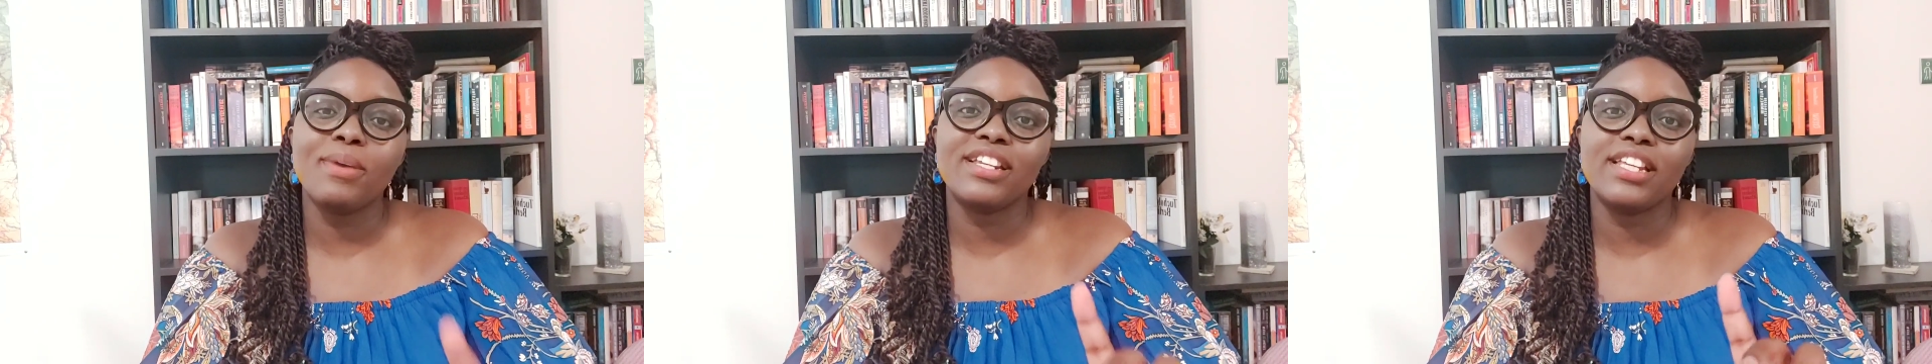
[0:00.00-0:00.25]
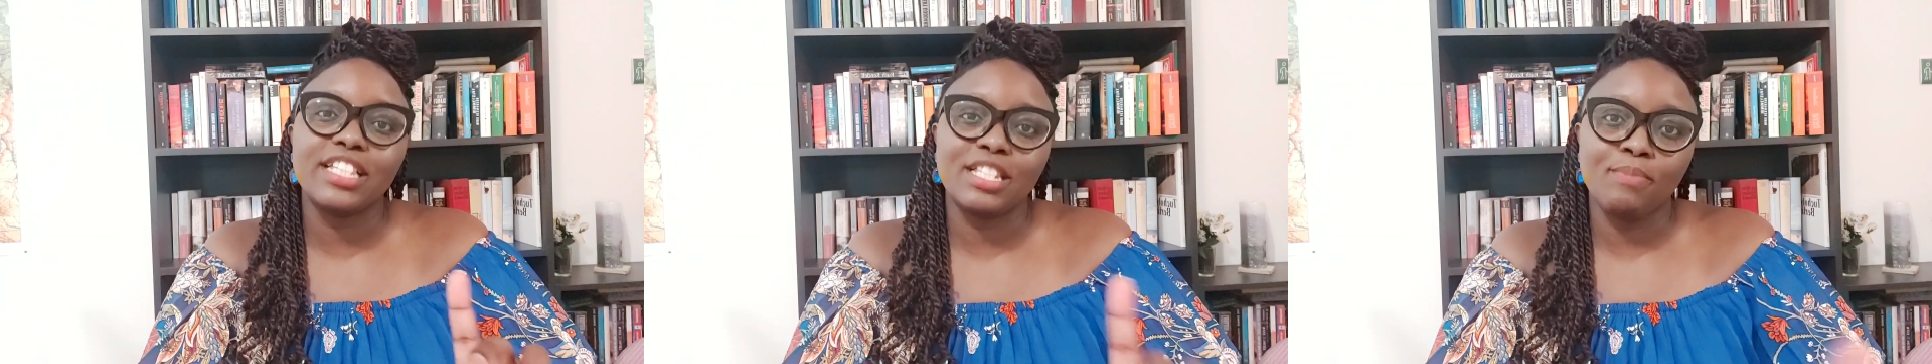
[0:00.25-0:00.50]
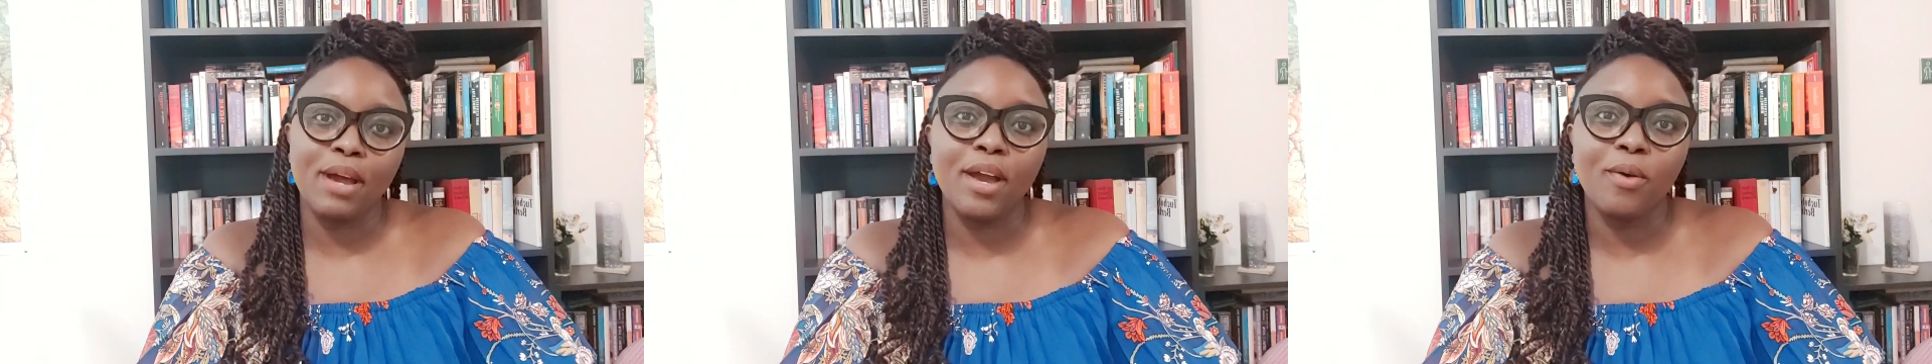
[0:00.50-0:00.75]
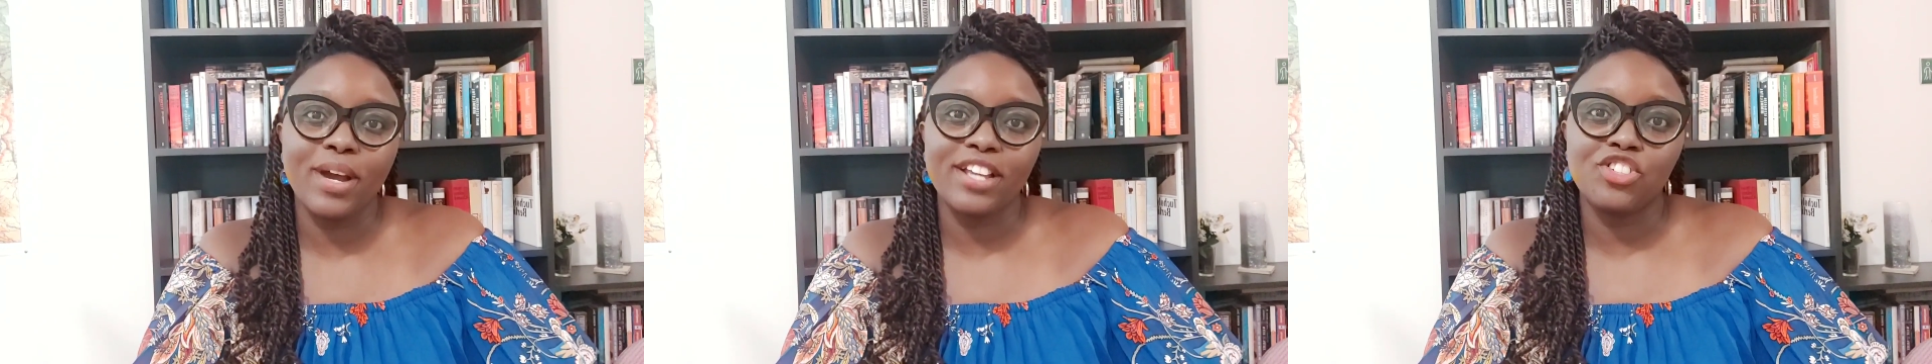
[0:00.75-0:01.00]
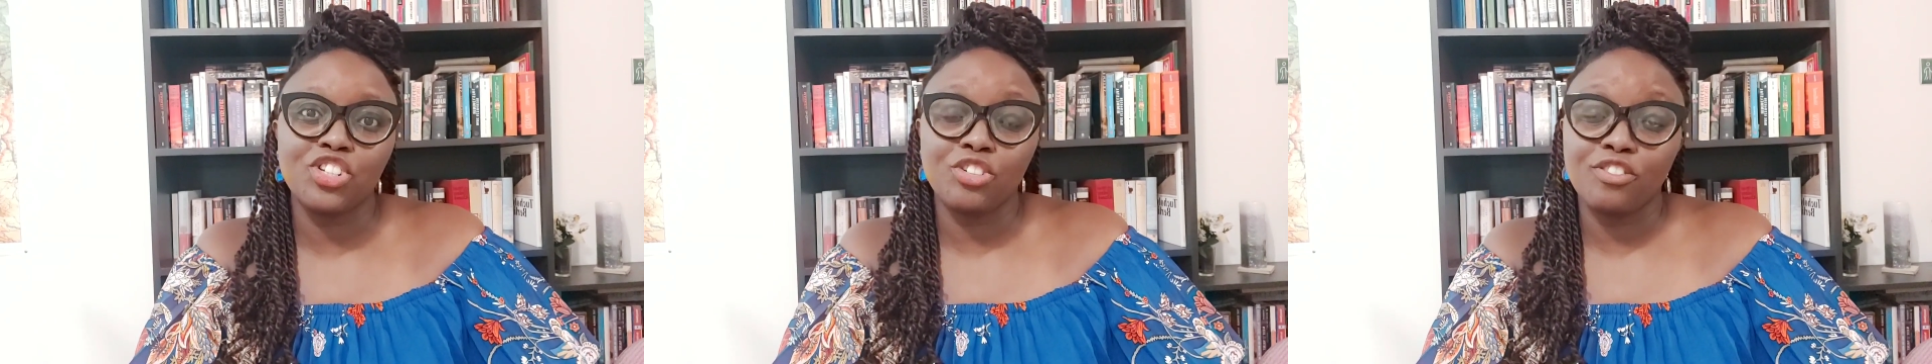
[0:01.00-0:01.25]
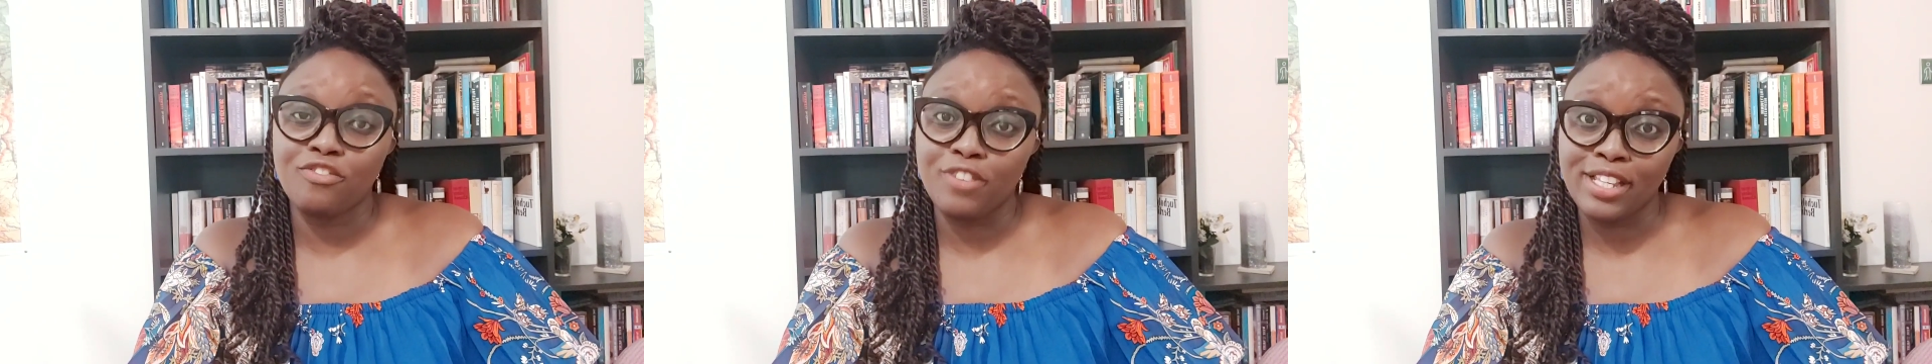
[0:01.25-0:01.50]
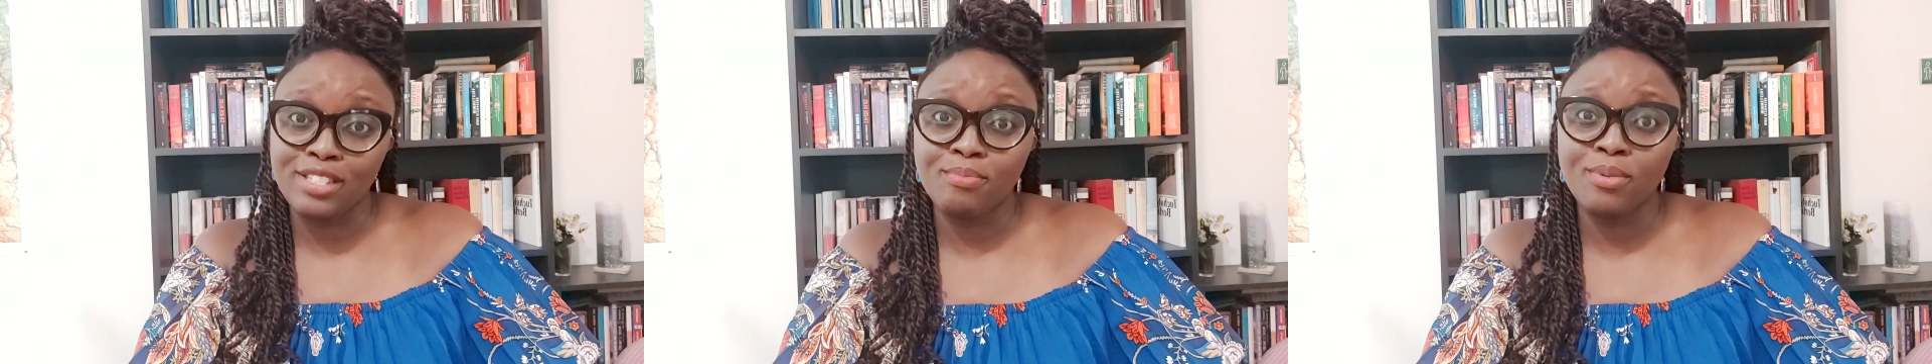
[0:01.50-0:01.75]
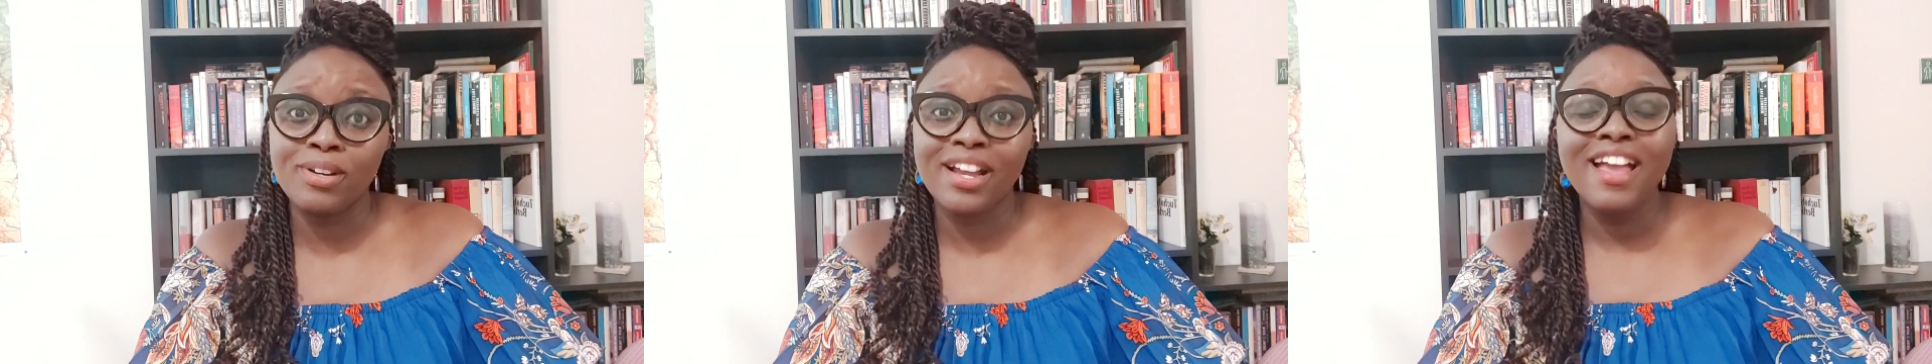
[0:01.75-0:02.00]
and Inspire YG on
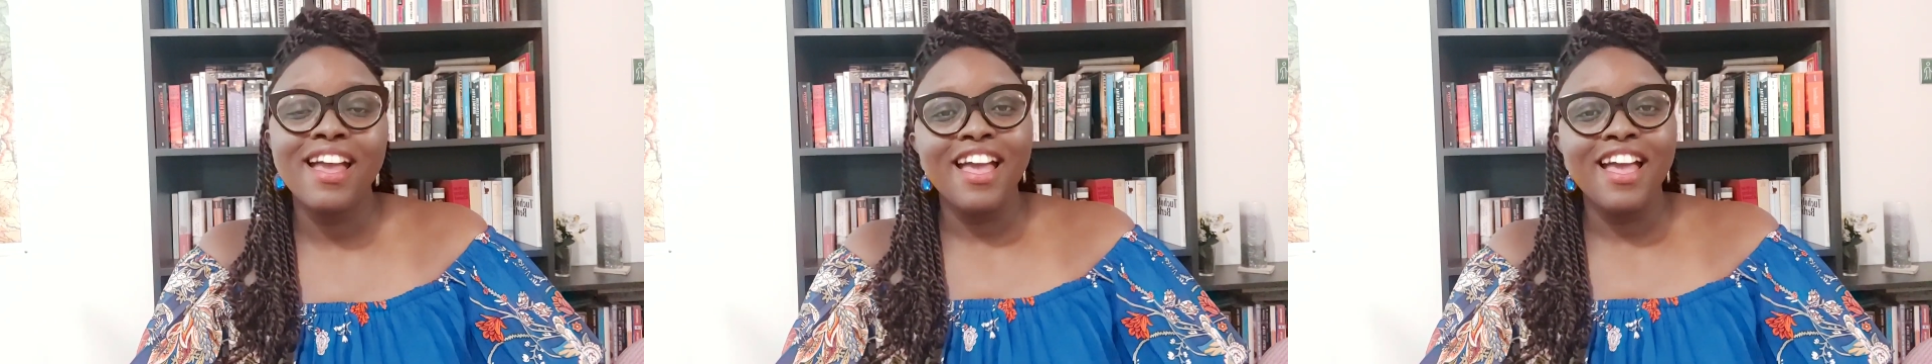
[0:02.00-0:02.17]
Facebook.